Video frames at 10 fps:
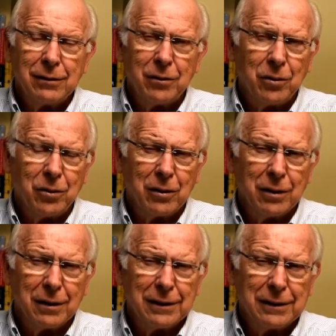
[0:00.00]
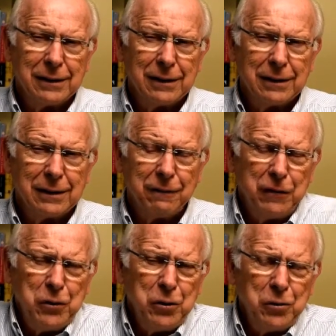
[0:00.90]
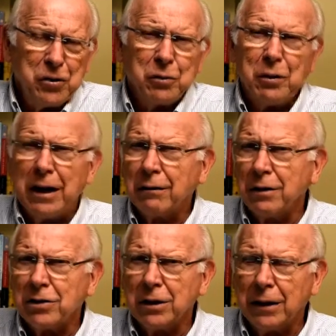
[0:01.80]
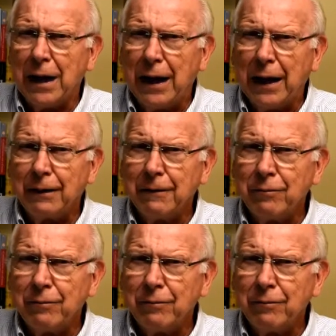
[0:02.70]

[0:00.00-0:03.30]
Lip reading: or fuse around this lie.